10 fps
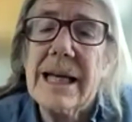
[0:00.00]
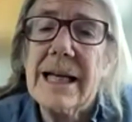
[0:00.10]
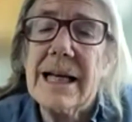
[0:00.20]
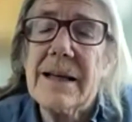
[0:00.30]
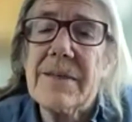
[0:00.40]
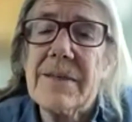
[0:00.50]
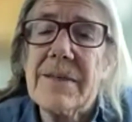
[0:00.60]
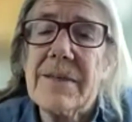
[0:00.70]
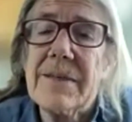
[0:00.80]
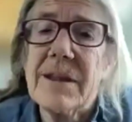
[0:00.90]
and I, I
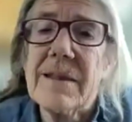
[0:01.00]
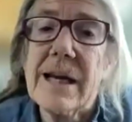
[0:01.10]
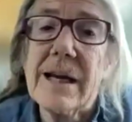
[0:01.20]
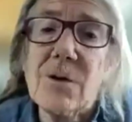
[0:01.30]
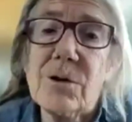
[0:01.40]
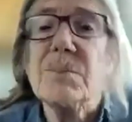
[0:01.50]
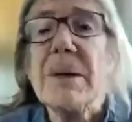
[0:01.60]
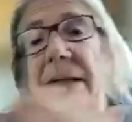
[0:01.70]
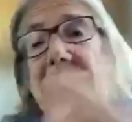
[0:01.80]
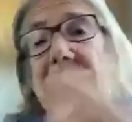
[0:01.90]
think that goes
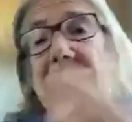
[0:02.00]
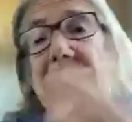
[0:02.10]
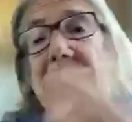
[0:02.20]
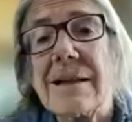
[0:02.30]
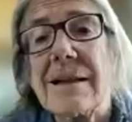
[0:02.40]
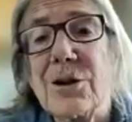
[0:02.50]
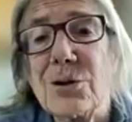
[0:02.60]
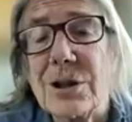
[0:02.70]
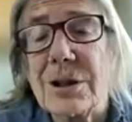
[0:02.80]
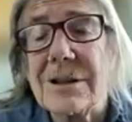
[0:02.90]
back to the slide that
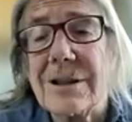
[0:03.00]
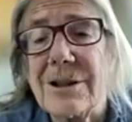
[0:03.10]
you just,